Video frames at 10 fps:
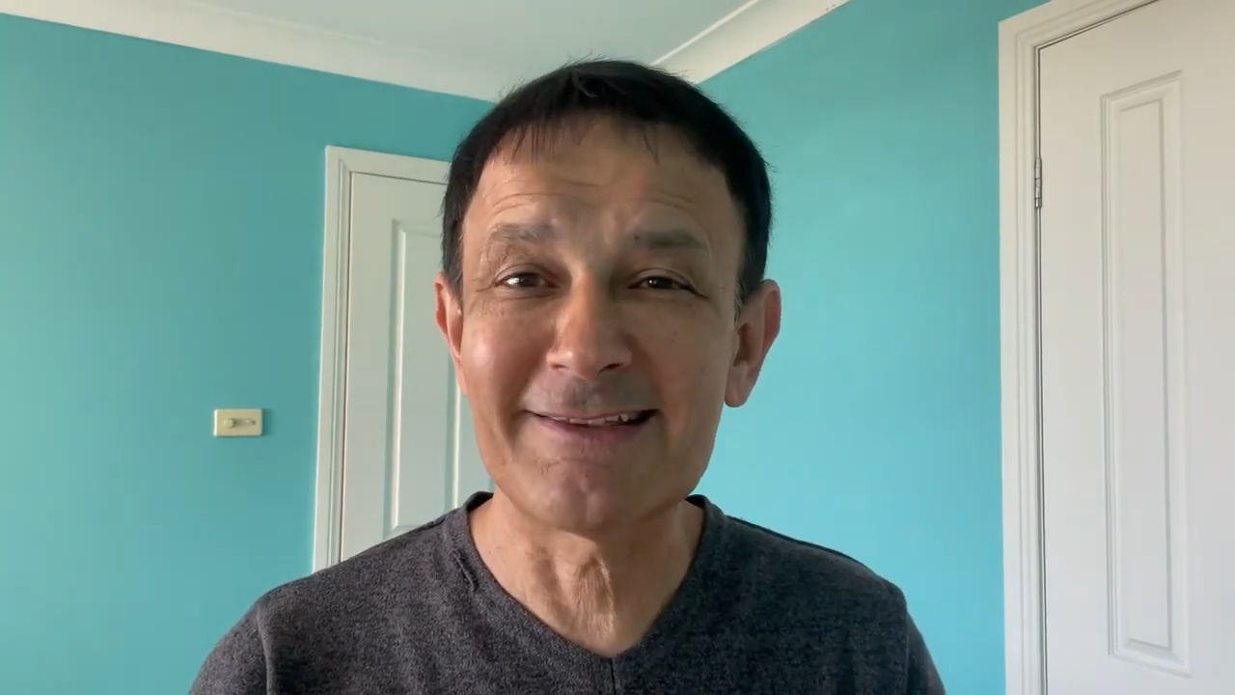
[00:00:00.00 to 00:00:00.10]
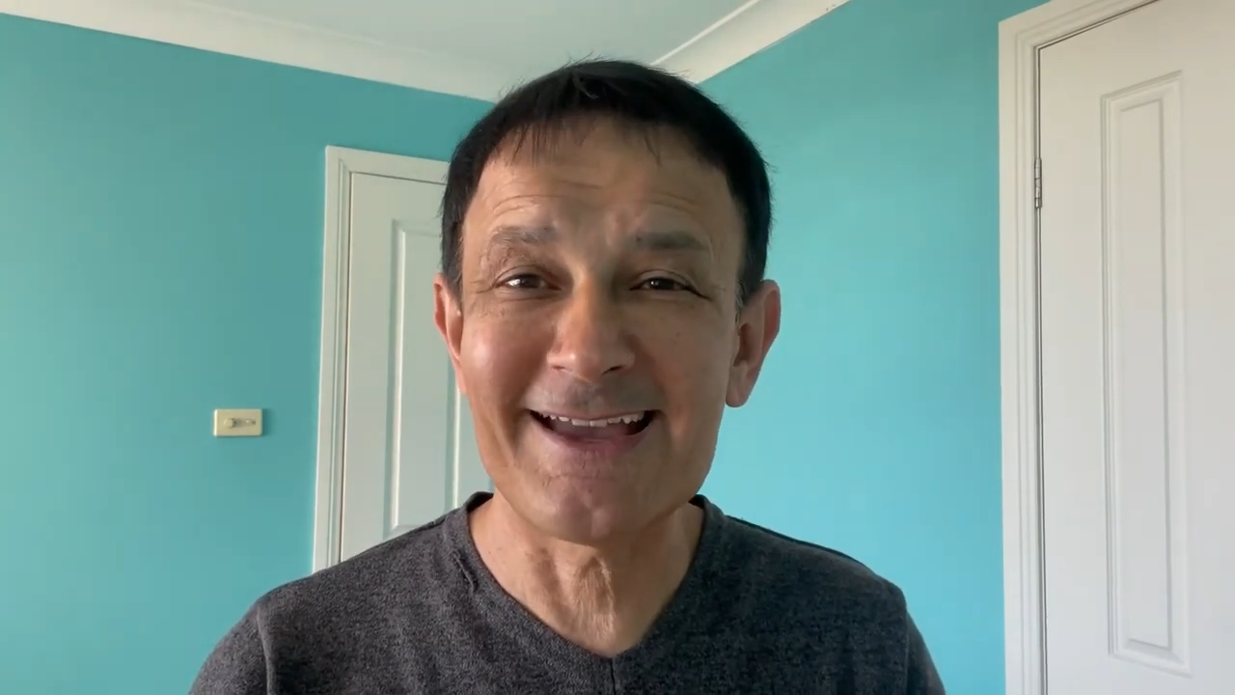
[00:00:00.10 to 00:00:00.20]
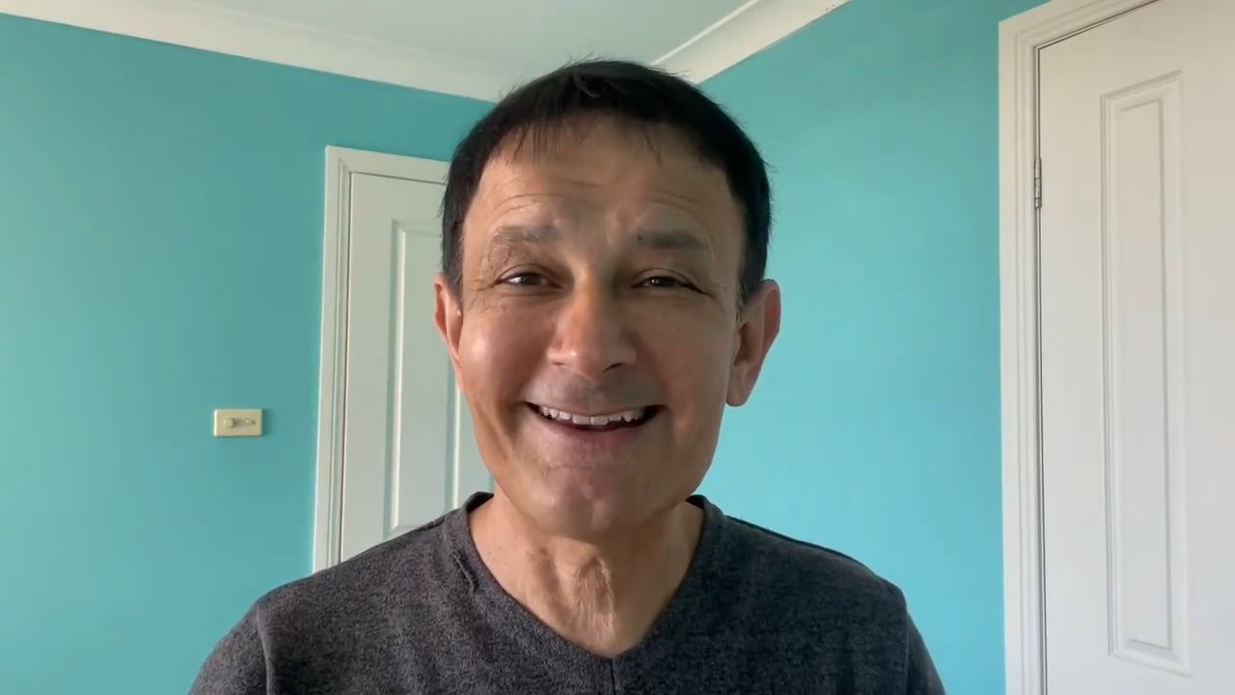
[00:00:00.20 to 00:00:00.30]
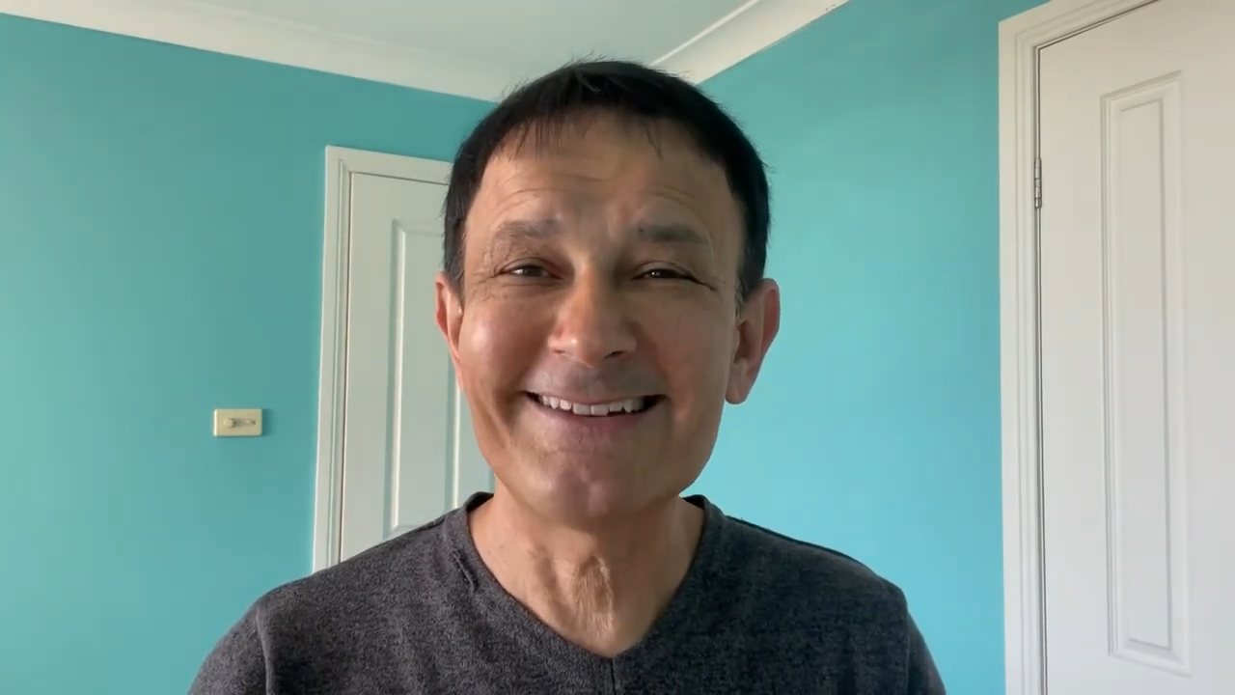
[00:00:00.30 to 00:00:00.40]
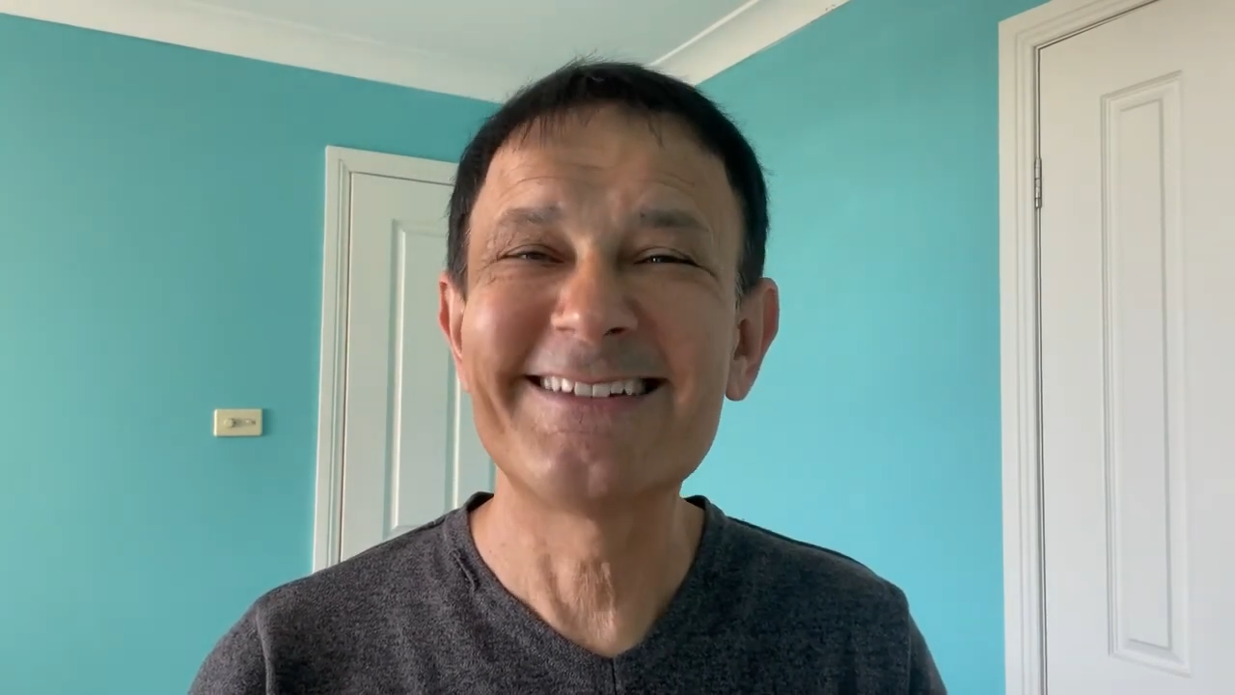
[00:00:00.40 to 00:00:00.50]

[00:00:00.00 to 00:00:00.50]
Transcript: that